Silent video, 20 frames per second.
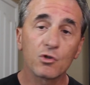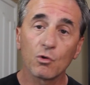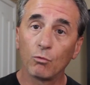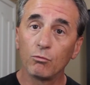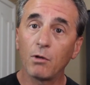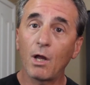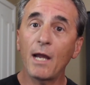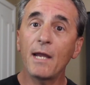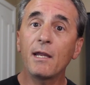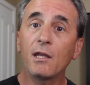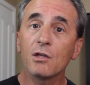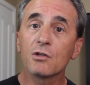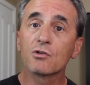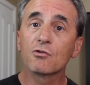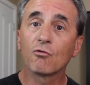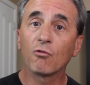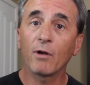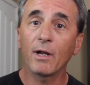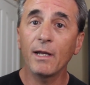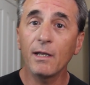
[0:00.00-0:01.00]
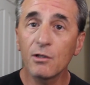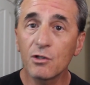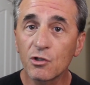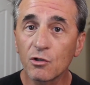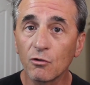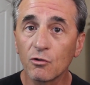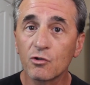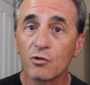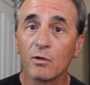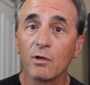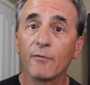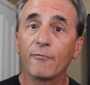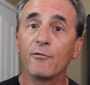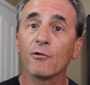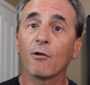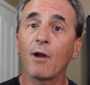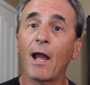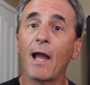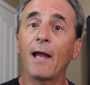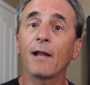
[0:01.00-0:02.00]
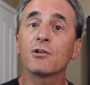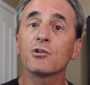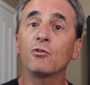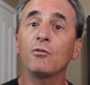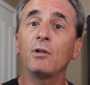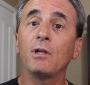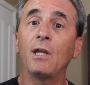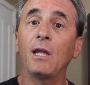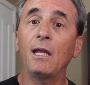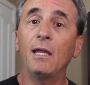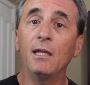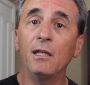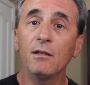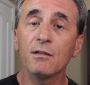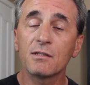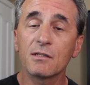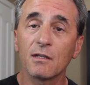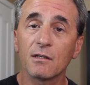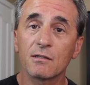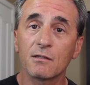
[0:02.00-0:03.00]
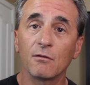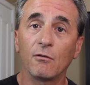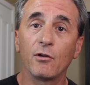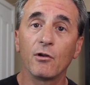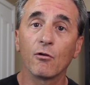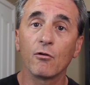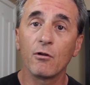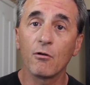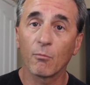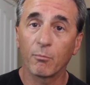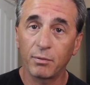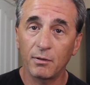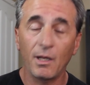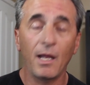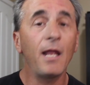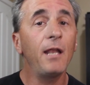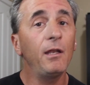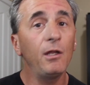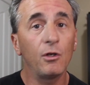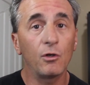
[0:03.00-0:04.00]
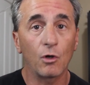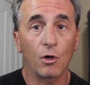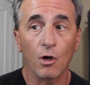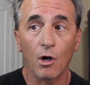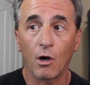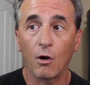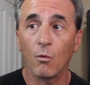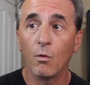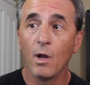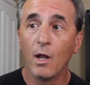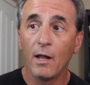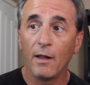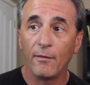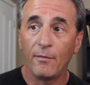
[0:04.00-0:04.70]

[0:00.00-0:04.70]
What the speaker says: So like his grandchildren, if you're actually in Sicily or you're planning to go,